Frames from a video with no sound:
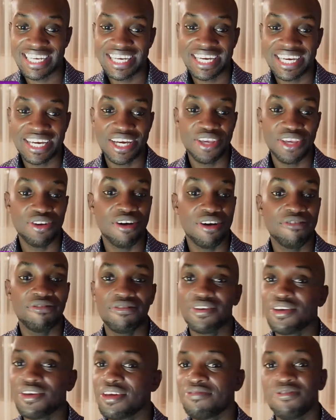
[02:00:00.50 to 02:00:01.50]
they
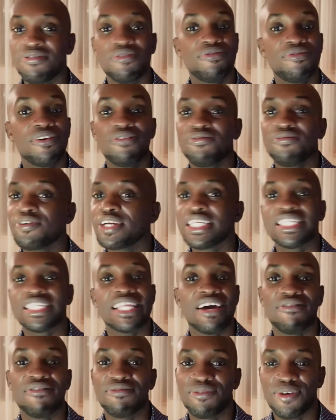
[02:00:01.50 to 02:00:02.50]

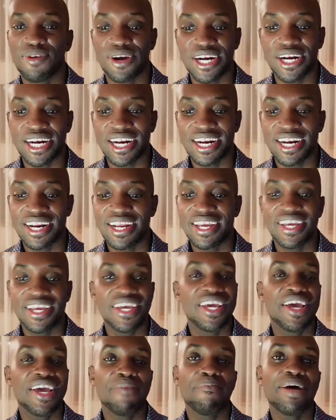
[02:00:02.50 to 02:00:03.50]
have won.
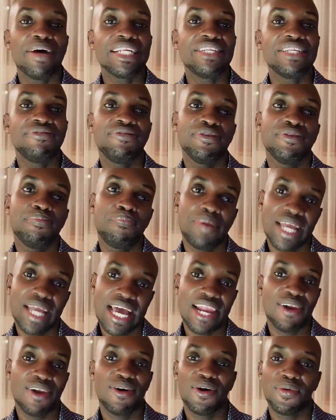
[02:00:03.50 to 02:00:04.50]
But if you play
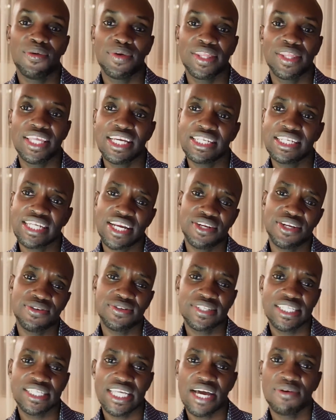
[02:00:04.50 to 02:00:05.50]
along with it and you
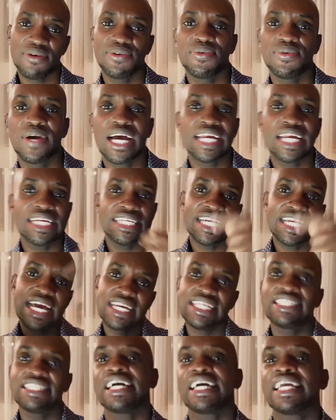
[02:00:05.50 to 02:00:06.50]
see how you can turn
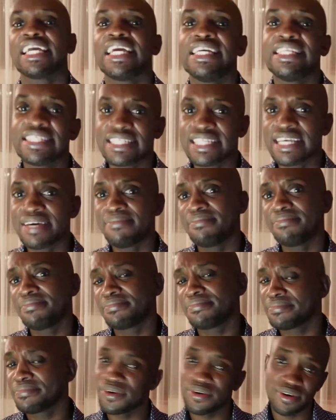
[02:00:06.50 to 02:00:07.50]
it against them
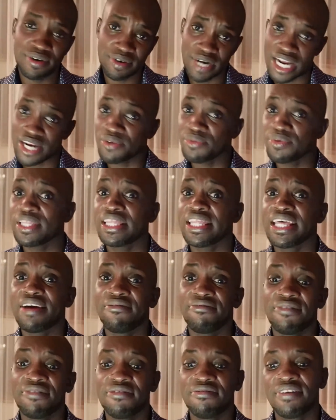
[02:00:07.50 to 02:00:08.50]
and win their
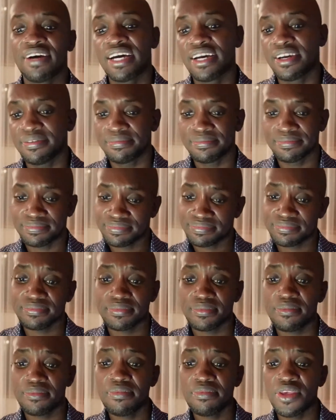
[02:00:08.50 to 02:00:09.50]
favor,
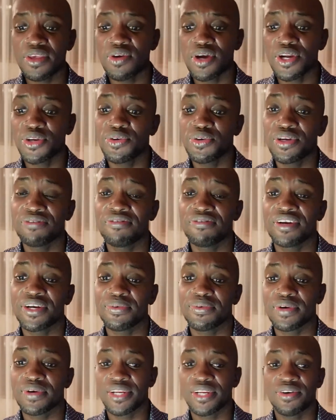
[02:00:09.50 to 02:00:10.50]
you are doing very
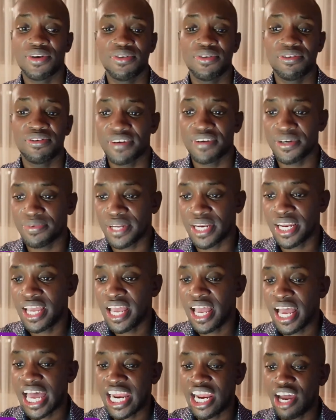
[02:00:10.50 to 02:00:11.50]
well. You are doing very well.
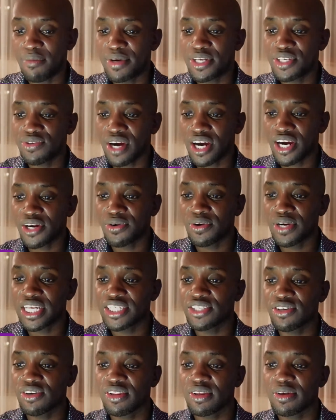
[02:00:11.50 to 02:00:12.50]
Allow me to acknowledge
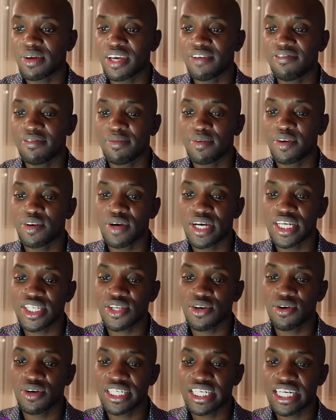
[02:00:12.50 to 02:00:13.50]
all the people who has
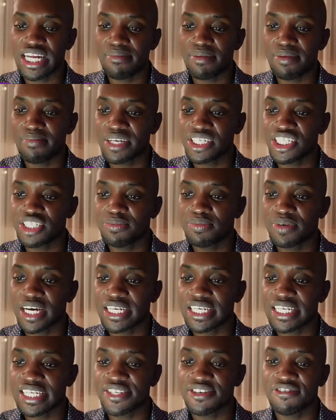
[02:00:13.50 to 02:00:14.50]
gotten a membership
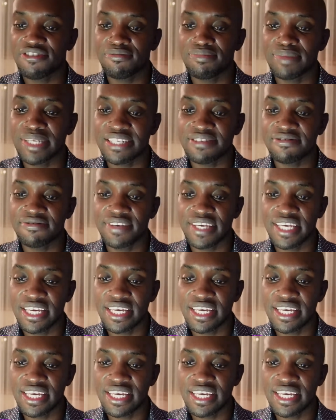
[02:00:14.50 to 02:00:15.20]
status of Miss B.